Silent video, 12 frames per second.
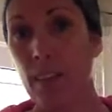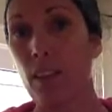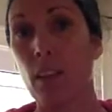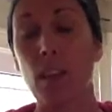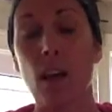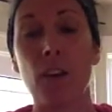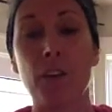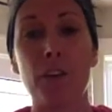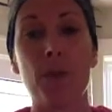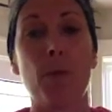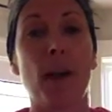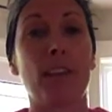the longer
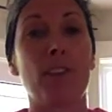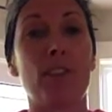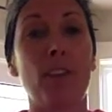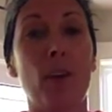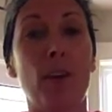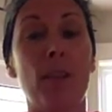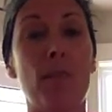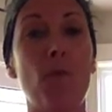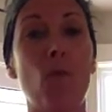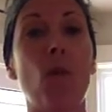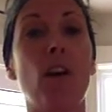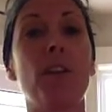you practice yoga, the
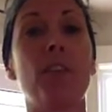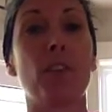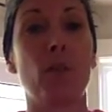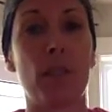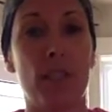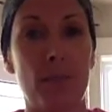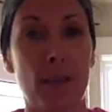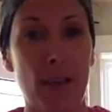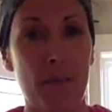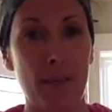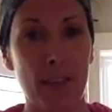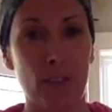more you're going to
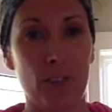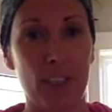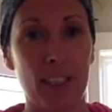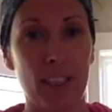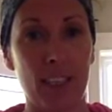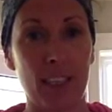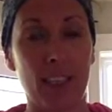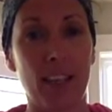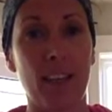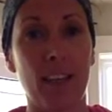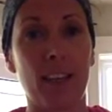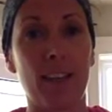become interested
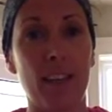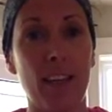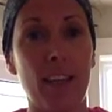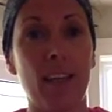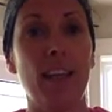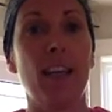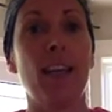in the